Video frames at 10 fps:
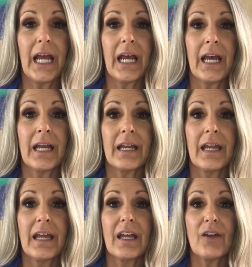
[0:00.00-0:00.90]
And
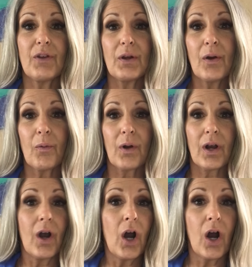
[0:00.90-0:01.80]
if you don't work
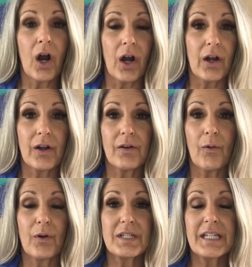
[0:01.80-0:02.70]
hard
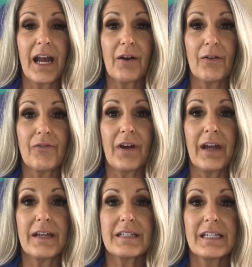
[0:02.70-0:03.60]
or
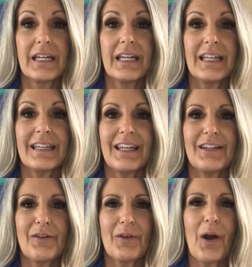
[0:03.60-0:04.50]
sacrifice,
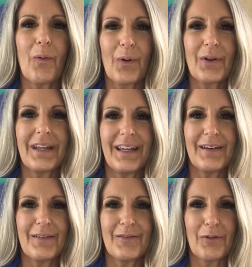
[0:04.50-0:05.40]
then you're not worthy
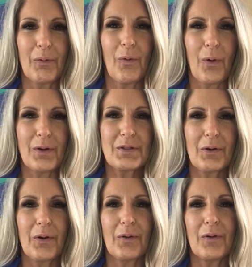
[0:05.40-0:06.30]
of rewards
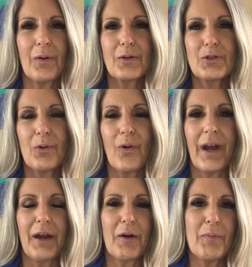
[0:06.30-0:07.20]
or
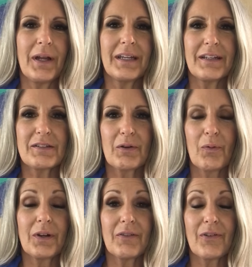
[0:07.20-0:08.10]
joy or abundance or
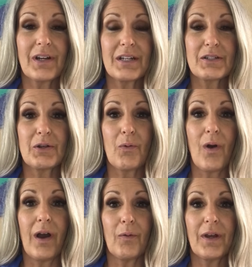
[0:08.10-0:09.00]
whatever it is you
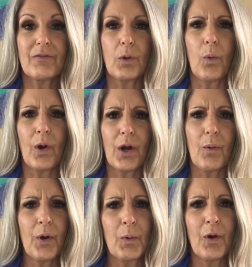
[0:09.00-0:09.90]
want. We have to
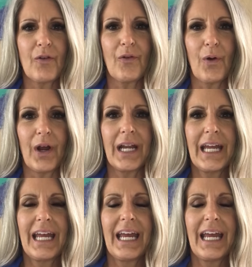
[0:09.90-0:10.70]
work for it.